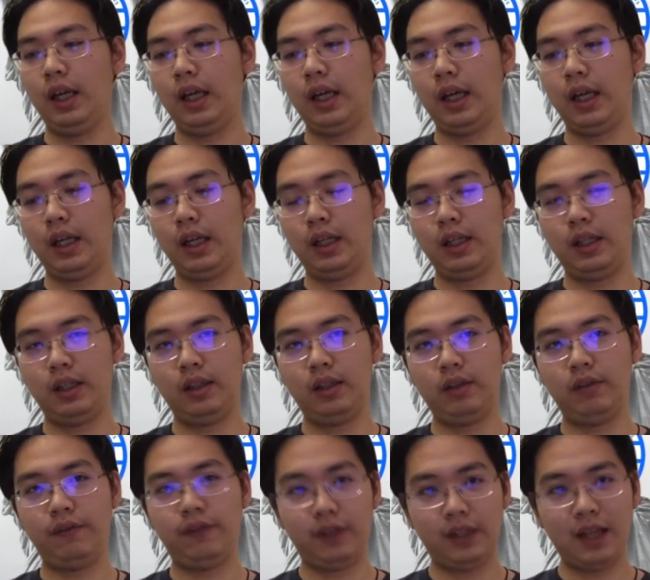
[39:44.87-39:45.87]

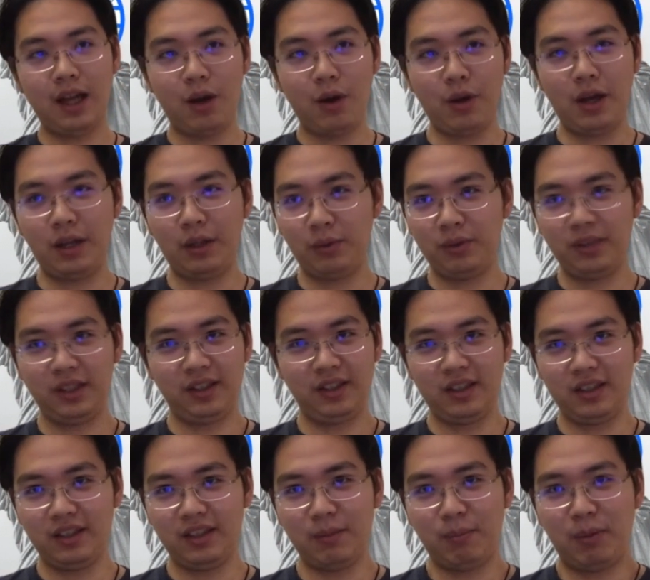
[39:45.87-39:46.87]
And for now, I don't think
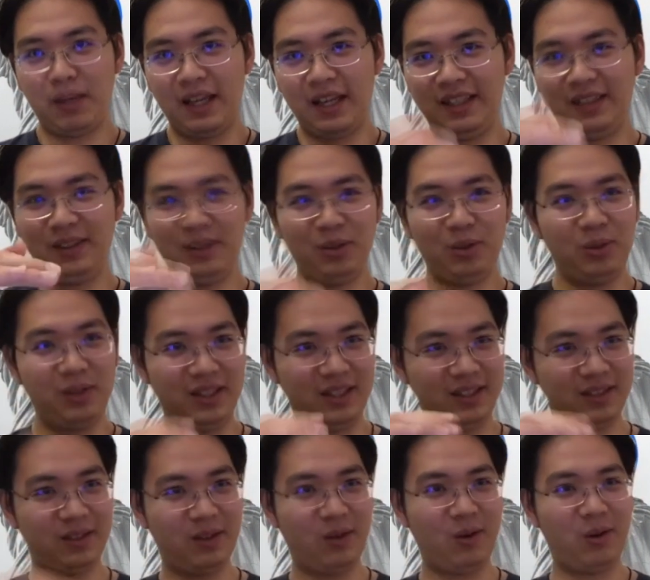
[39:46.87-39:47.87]
there's a place to
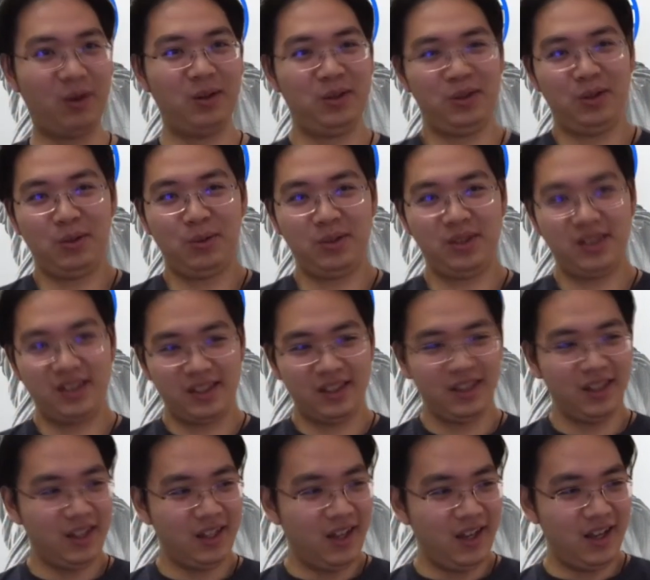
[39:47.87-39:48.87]
list all those
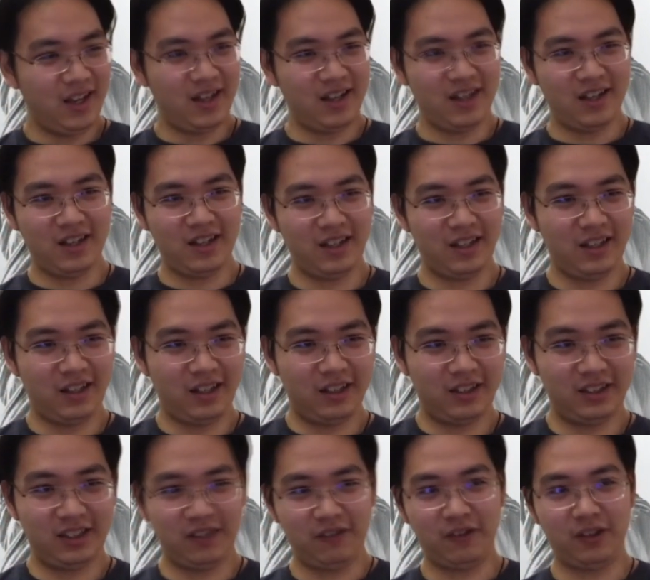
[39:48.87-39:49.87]
uh,
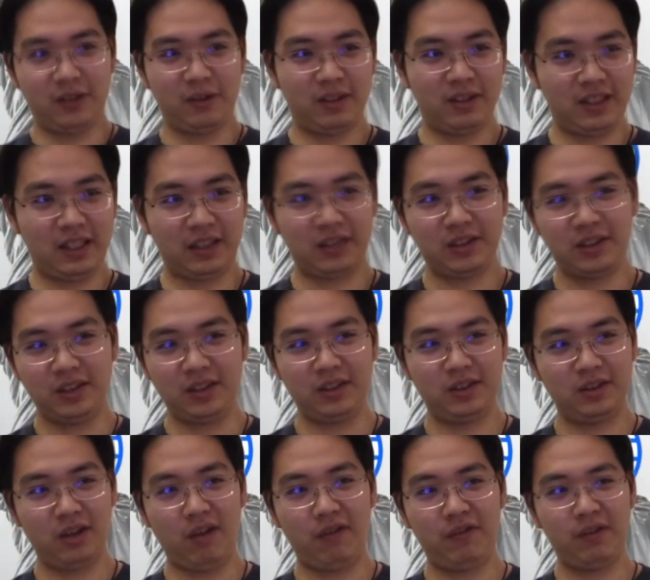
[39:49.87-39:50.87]
civic
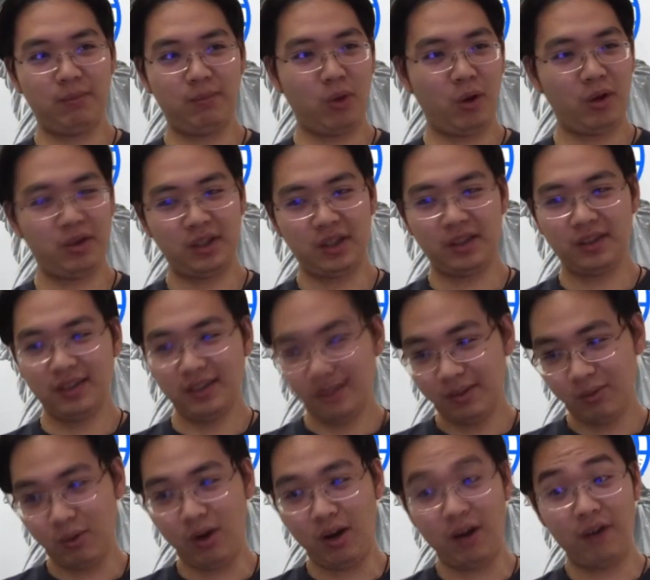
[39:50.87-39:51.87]
sectors of the projects.
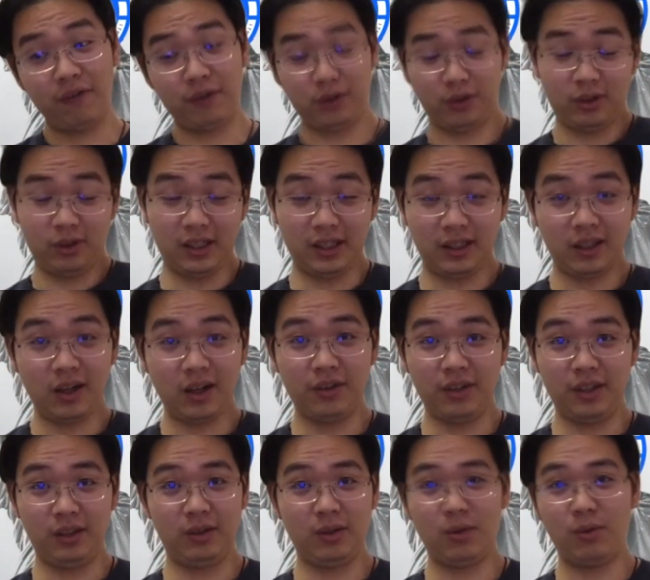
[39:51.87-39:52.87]
Well, unfortunately, because
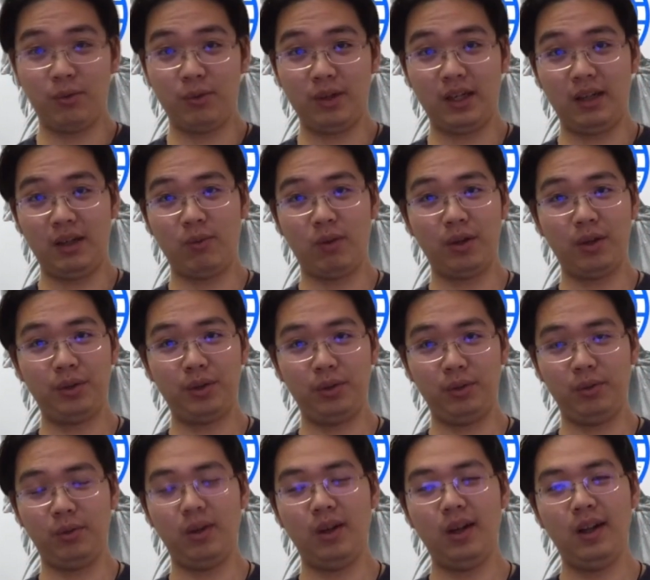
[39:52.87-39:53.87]
they don't really want
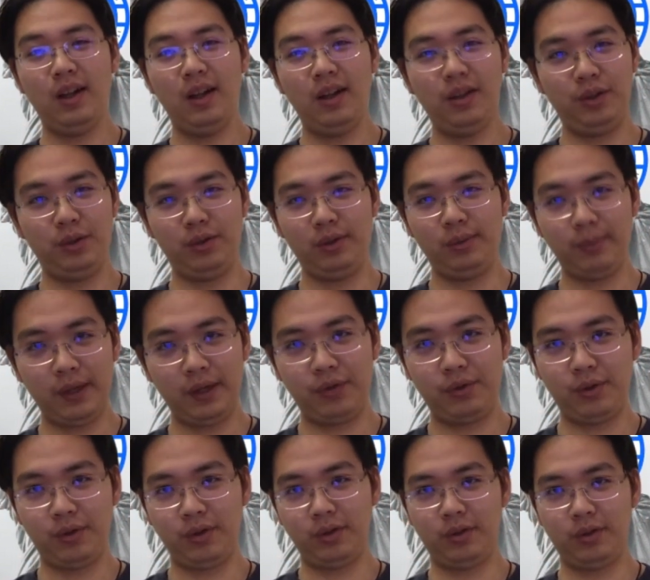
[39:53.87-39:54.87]
to use
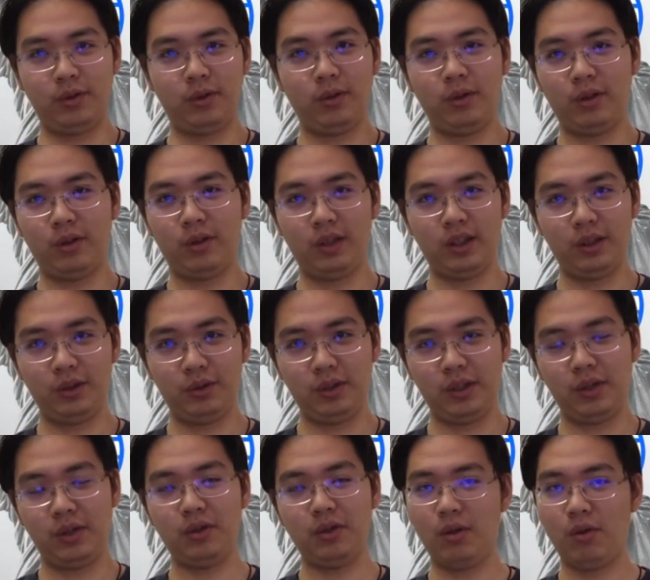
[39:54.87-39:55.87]
Patreon or
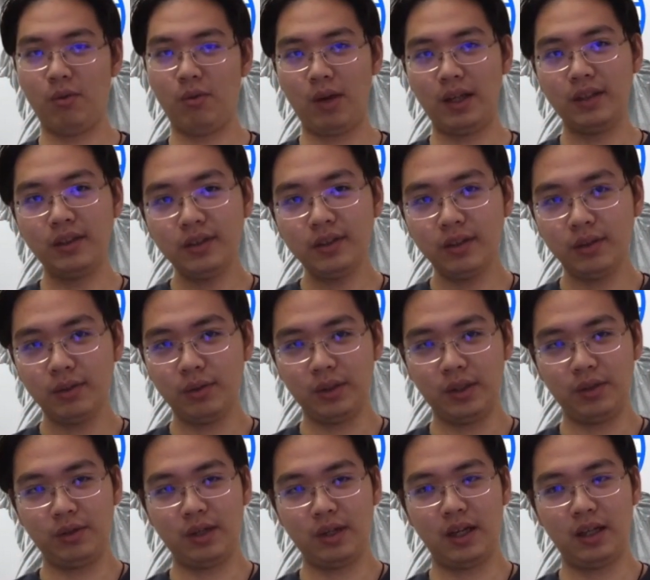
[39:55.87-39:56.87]
traditional ones.
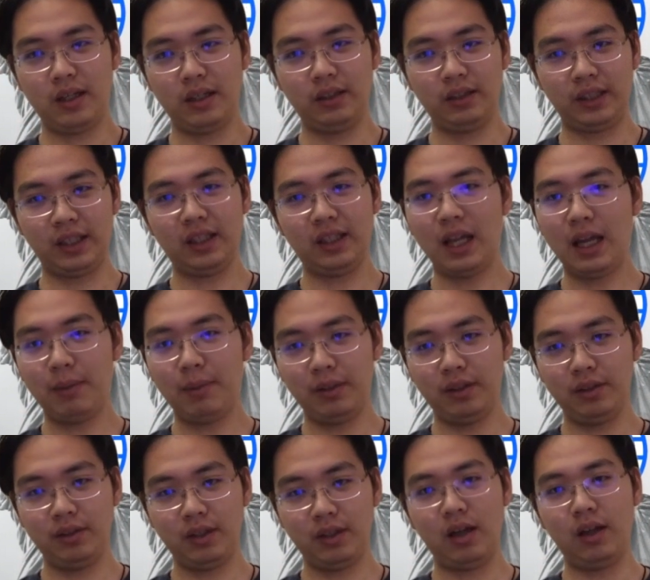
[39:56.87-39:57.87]
Tradition and, GitHub
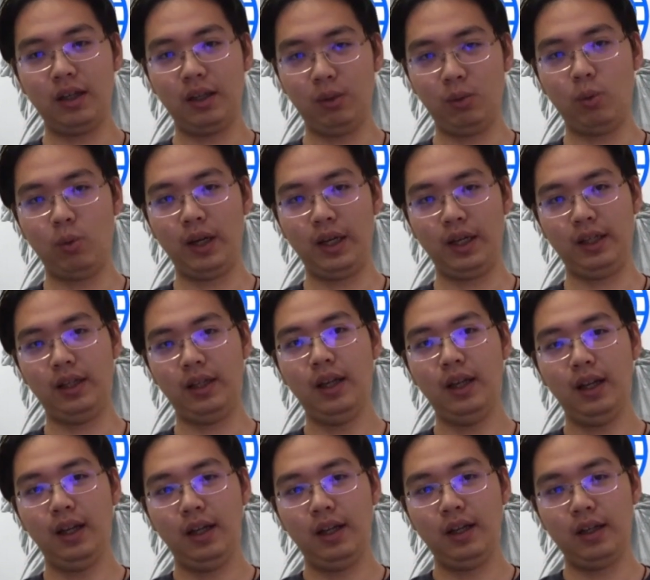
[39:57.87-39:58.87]
is the only way,
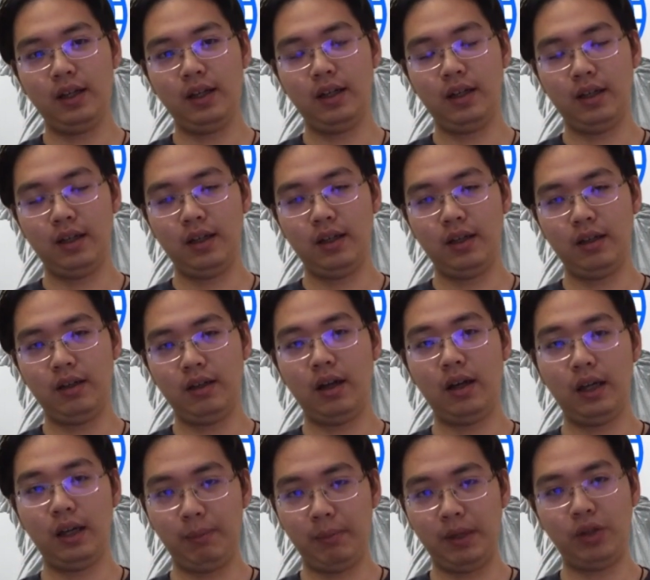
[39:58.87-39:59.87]
uh,
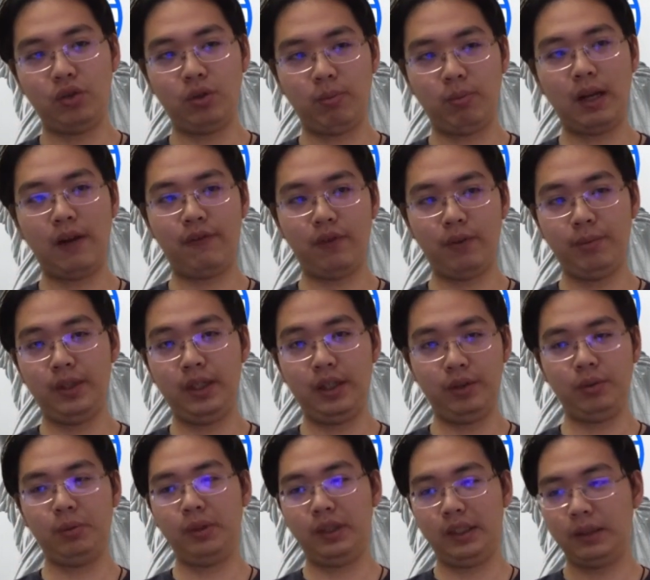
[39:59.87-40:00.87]
only major platform
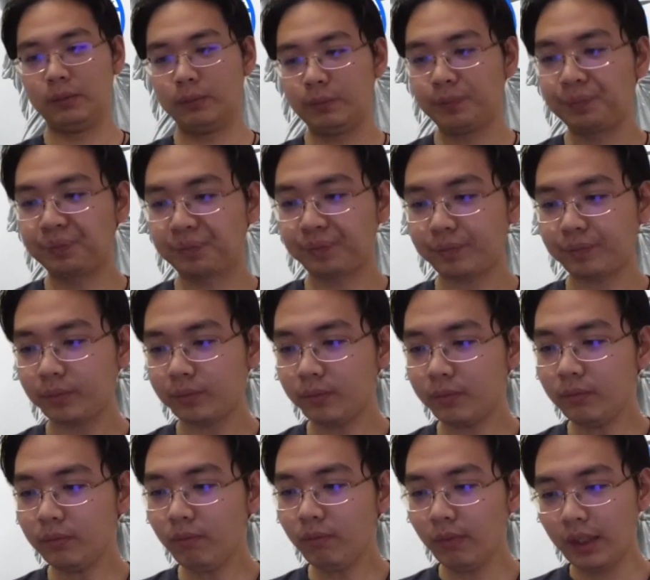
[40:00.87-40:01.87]
they're using.
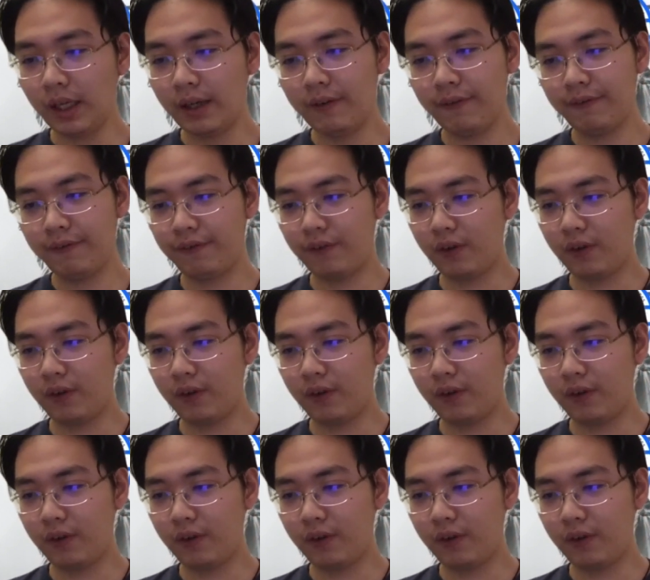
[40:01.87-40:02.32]
And